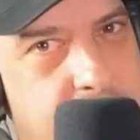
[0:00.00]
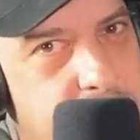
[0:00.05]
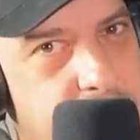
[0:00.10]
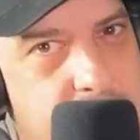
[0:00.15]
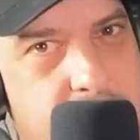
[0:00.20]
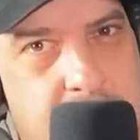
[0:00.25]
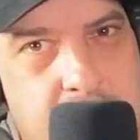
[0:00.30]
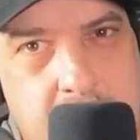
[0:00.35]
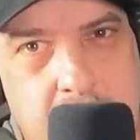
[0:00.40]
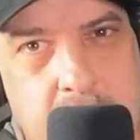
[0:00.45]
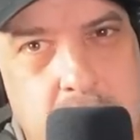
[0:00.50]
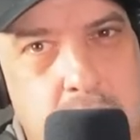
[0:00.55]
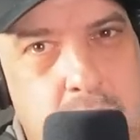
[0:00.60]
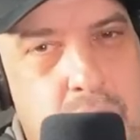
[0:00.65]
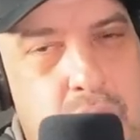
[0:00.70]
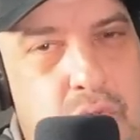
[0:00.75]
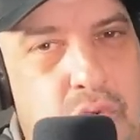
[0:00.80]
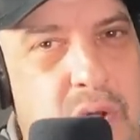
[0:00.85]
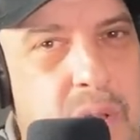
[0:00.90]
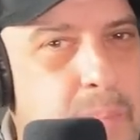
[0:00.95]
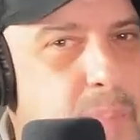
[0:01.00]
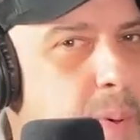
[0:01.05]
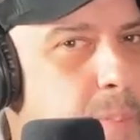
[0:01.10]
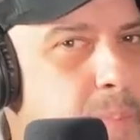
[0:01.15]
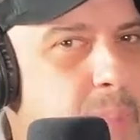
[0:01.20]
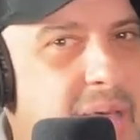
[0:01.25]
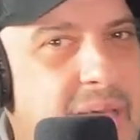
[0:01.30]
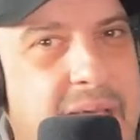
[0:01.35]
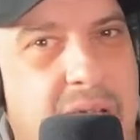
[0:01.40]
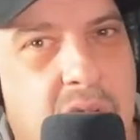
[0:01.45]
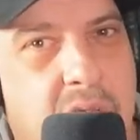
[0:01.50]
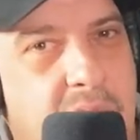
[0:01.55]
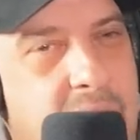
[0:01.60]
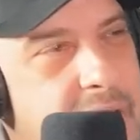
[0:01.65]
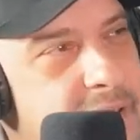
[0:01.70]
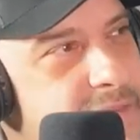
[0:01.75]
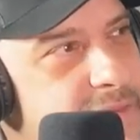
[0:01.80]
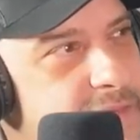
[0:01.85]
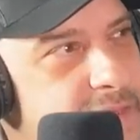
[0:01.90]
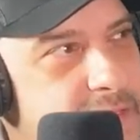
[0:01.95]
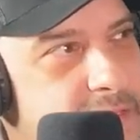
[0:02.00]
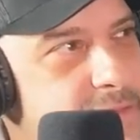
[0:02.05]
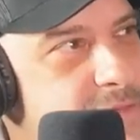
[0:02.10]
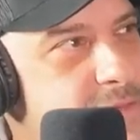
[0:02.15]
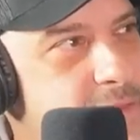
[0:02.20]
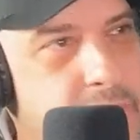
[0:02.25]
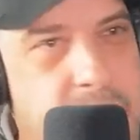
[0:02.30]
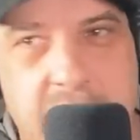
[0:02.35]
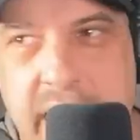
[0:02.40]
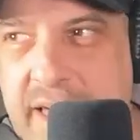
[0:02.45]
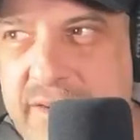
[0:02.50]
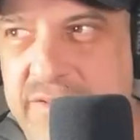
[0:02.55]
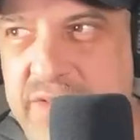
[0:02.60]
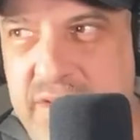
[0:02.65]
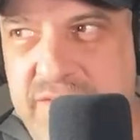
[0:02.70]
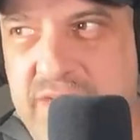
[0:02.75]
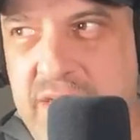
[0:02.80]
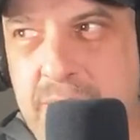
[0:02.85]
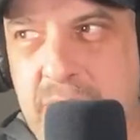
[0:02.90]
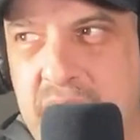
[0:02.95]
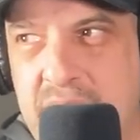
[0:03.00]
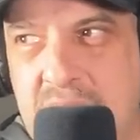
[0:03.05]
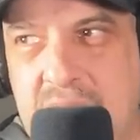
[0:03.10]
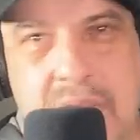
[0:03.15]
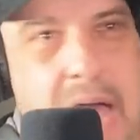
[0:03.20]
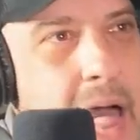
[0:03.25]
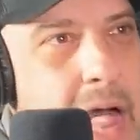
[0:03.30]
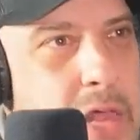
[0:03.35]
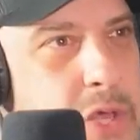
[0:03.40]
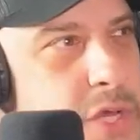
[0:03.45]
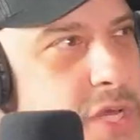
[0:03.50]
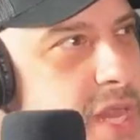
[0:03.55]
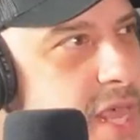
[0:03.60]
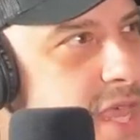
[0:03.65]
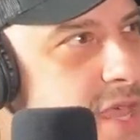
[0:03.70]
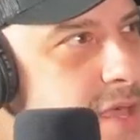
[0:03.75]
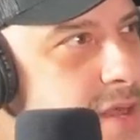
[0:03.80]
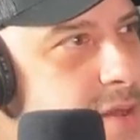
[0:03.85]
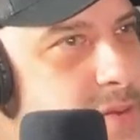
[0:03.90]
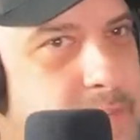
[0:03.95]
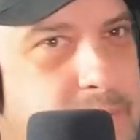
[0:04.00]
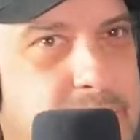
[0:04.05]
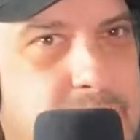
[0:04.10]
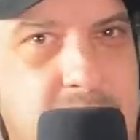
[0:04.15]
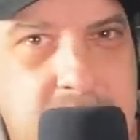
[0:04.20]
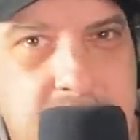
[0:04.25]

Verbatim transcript: could rip a bank off and for like $50 million, they could,